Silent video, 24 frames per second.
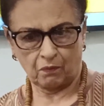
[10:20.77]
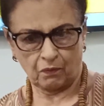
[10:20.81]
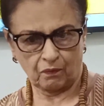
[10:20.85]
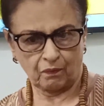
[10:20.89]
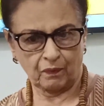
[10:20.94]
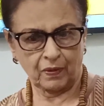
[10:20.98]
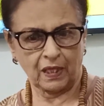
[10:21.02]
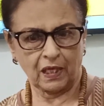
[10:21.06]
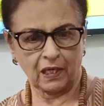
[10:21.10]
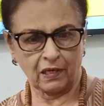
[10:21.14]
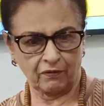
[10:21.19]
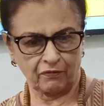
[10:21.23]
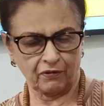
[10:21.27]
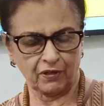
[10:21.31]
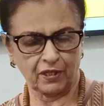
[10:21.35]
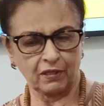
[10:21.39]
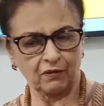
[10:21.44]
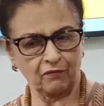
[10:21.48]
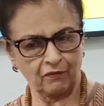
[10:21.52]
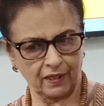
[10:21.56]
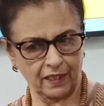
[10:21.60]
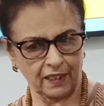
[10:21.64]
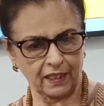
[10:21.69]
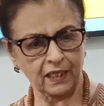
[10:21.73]
be living
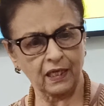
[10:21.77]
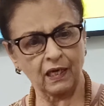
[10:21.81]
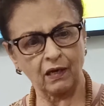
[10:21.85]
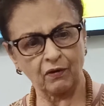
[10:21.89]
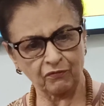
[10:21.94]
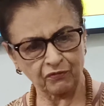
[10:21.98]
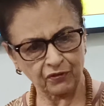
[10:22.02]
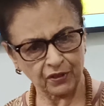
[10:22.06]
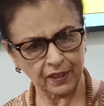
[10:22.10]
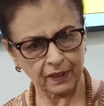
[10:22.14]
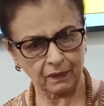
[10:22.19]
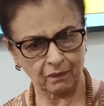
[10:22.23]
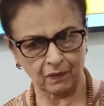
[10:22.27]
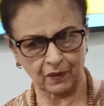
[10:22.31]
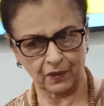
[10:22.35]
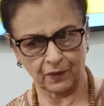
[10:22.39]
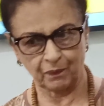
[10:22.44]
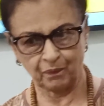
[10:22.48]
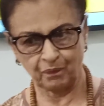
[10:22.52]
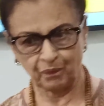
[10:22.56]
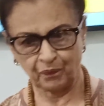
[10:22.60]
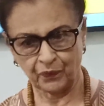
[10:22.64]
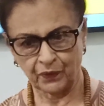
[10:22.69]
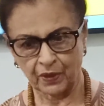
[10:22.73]
very comfortably.
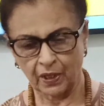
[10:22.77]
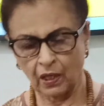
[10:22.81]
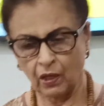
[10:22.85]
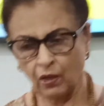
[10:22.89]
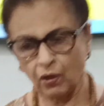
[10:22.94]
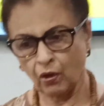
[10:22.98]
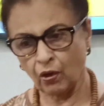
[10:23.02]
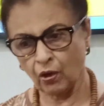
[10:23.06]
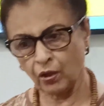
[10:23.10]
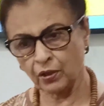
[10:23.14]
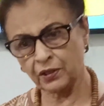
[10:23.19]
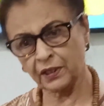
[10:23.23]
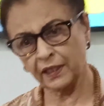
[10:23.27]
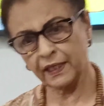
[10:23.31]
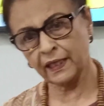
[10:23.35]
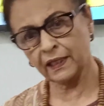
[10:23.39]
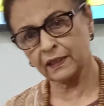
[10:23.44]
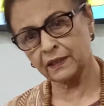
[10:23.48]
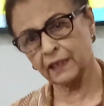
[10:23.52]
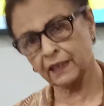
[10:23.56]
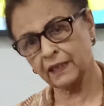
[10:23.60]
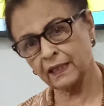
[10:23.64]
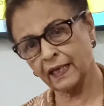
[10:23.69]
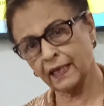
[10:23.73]
On the
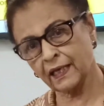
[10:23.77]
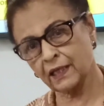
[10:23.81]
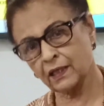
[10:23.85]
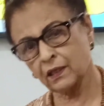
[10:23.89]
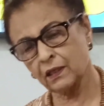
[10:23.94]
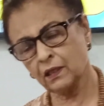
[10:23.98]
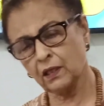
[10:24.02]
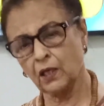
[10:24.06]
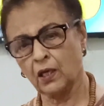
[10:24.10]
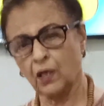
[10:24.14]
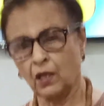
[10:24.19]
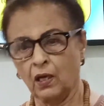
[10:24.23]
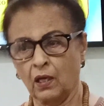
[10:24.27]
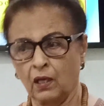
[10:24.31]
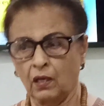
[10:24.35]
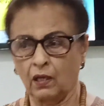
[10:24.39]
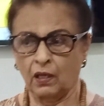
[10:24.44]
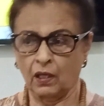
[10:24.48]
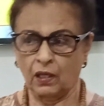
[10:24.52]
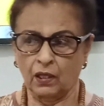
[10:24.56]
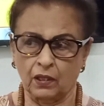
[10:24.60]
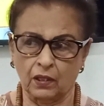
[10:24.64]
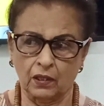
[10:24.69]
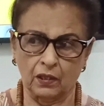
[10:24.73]
other hand,
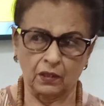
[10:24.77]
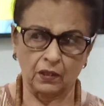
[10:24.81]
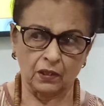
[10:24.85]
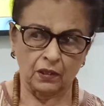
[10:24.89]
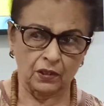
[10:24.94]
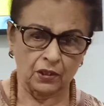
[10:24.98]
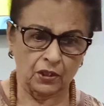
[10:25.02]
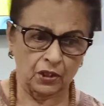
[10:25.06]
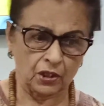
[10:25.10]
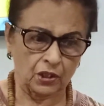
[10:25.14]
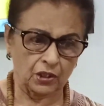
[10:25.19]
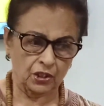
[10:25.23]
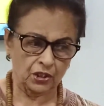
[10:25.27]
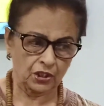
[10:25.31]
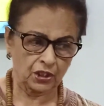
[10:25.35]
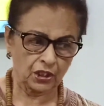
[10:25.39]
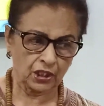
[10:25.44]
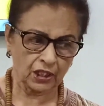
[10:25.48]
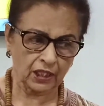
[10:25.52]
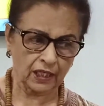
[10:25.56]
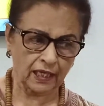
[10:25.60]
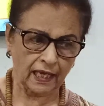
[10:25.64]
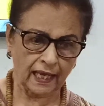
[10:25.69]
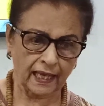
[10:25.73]

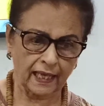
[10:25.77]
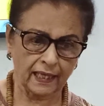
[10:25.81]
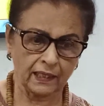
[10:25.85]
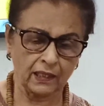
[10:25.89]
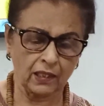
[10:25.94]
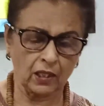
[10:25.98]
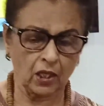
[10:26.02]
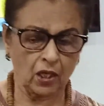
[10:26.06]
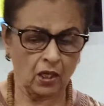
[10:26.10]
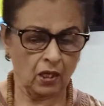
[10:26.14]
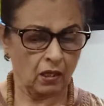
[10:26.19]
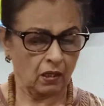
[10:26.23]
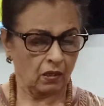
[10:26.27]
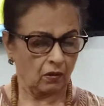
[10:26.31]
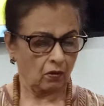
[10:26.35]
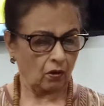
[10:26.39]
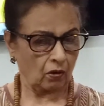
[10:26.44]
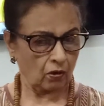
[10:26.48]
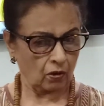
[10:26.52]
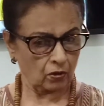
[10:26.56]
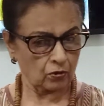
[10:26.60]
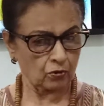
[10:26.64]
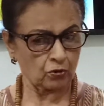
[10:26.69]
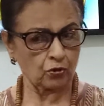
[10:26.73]
she can
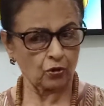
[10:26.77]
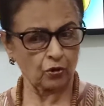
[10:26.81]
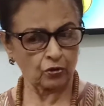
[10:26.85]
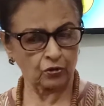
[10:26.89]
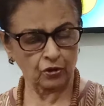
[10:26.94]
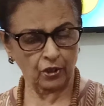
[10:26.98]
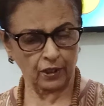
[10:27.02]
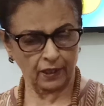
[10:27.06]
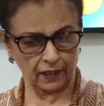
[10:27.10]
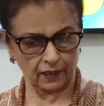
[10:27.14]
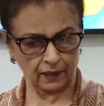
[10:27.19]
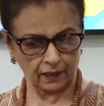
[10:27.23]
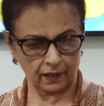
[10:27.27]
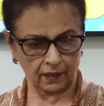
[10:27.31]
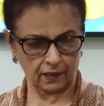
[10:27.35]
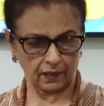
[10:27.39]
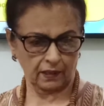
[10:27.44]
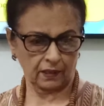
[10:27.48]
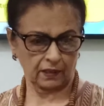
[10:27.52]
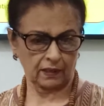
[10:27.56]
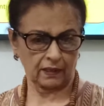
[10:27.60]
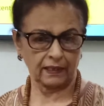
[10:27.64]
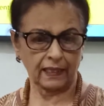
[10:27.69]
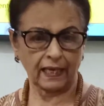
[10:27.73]
also think
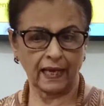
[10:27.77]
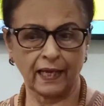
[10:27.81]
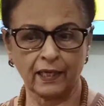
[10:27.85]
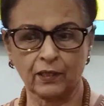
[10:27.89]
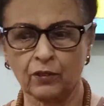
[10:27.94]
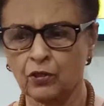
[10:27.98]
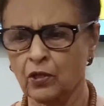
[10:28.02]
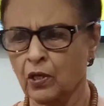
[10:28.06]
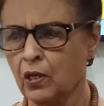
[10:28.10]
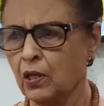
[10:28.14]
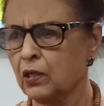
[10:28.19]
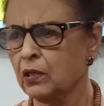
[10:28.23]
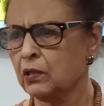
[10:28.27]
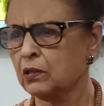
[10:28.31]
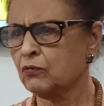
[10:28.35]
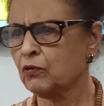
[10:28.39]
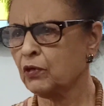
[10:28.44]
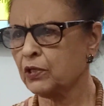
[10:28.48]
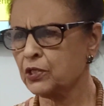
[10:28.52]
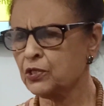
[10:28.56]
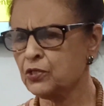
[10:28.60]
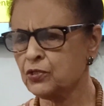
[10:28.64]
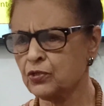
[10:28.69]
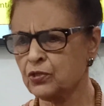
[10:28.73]
that,
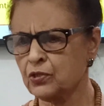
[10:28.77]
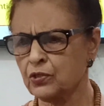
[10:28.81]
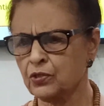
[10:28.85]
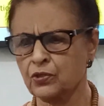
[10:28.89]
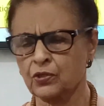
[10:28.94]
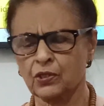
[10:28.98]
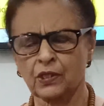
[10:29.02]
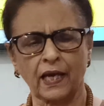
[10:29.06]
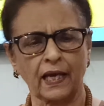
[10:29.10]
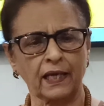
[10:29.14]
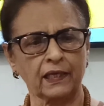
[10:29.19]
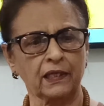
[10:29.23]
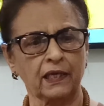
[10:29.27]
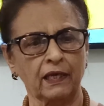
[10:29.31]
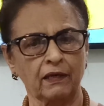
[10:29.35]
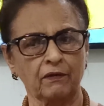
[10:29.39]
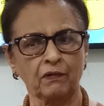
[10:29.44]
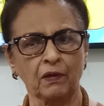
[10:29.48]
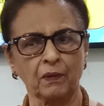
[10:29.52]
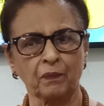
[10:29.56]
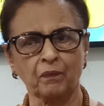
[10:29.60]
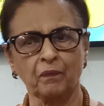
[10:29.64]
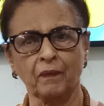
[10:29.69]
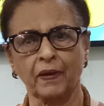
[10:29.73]
what is this? I gave
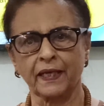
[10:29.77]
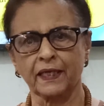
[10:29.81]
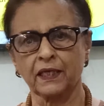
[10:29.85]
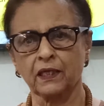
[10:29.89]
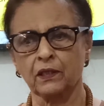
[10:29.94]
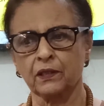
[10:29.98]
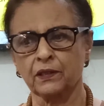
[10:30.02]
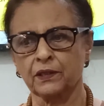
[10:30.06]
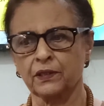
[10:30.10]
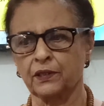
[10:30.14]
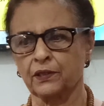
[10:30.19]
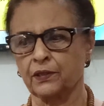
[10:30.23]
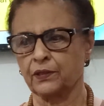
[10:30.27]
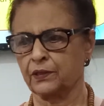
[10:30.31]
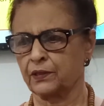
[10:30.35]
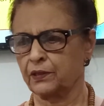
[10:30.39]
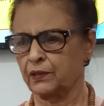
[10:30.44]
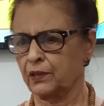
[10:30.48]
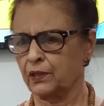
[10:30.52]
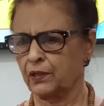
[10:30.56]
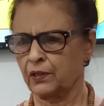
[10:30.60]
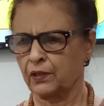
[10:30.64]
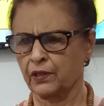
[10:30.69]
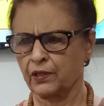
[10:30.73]
up my career
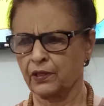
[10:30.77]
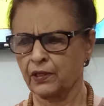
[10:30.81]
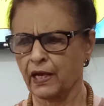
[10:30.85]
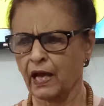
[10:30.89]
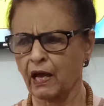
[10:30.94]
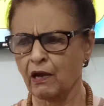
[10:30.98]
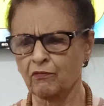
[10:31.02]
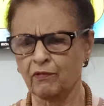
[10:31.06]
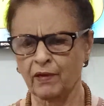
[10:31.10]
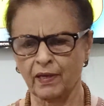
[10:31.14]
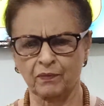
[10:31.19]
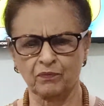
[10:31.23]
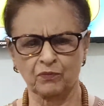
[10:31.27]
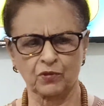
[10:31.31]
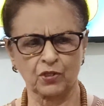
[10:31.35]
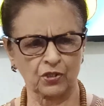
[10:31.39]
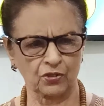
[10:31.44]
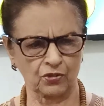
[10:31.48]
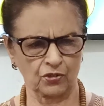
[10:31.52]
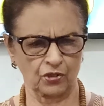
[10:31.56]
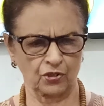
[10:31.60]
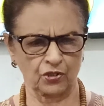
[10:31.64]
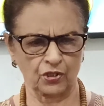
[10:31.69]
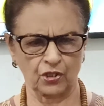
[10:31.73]
and now I'm
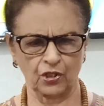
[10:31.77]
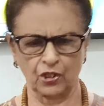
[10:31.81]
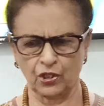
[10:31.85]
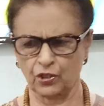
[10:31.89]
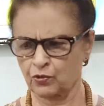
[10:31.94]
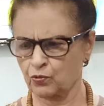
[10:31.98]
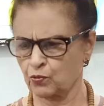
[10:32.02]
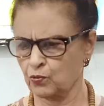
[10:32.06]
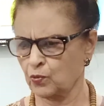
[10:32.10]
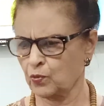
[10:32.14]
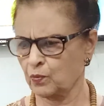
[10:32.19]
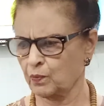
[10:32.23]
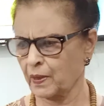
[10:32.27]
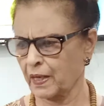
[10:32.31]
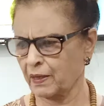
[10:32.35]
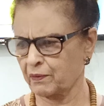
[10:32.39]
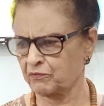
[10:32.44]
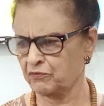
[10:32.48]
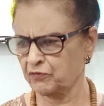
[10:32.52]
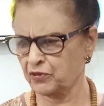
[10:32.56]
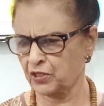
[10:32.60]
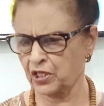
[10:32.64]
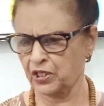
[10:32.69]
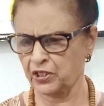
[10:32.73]
just sitting at home. I'm
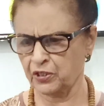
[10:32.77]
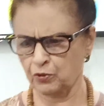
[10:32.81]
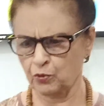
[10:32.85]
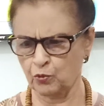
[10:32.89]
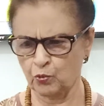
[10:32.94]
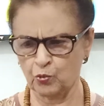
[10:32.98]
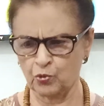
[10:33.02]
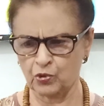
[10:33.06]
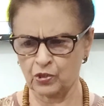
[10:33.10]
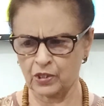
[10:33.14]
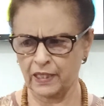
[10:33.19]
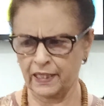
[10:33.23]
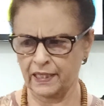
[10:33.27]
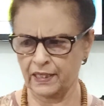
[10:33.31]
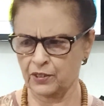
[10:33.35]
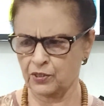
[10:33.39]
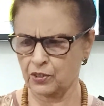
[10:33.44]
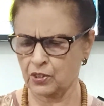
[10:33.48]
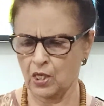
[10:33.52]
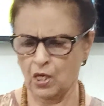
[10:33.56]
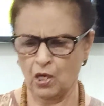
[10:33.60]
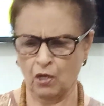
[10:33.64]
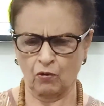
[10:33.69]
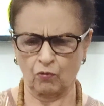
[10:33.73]
feeling
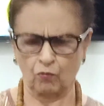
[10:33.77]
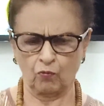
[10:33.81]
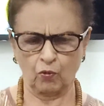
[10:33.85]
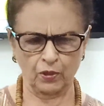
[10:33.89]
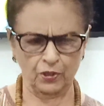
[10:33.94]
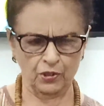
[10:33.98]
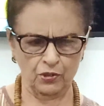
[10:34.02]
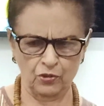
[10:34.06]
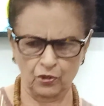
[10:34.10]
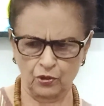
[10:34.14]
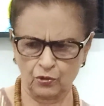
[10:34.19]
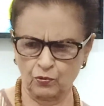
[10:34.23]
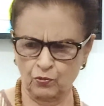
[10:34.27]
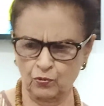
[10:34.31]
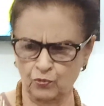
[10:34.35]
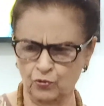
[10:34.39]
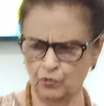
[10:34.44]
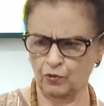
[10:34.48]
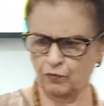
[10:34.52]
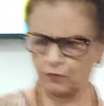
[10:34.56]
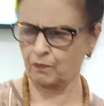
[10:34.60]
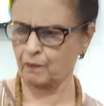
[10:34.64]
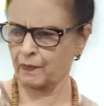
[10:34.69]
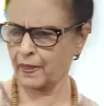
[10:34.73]
useless. What is the use
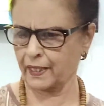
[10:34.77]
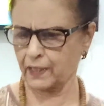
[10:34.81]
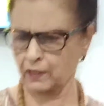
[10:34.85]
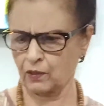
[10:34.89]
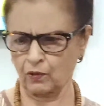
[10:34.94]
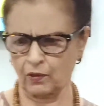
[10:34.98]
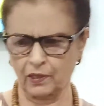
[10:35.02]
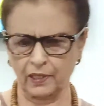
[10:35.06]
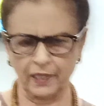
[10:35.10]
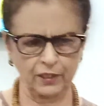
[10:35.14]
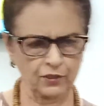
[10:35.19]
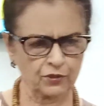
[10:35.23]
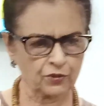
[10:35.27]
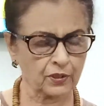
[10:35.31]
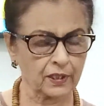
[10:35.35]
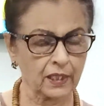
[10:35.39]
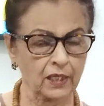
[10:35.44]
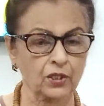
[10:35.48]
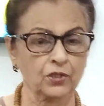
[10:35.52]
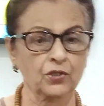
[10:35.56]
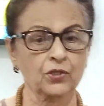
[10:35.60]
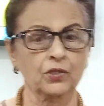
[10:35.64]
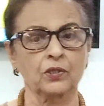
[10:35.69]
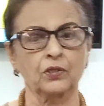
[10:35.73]
of my all
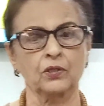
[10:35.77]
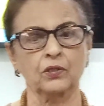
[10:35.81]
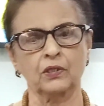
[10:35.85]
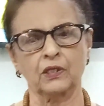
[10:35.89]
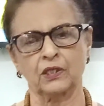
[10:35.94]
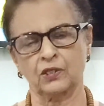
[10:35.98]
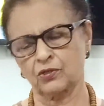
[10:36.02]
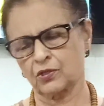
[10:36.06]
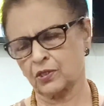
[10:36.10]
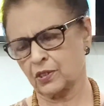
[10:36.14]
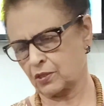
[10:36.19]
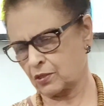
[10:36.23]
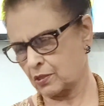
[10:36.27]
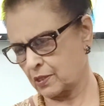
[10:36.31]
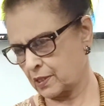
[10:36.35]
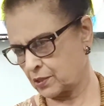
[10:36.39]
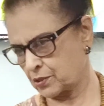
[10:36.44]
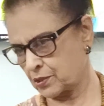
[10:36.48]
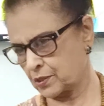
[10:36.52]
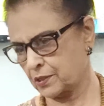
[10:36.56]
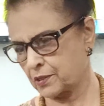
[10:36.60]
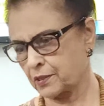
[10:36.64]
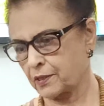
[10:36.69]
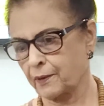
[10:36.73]
education, etc.,
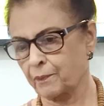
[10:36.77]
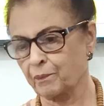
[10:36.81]
etc.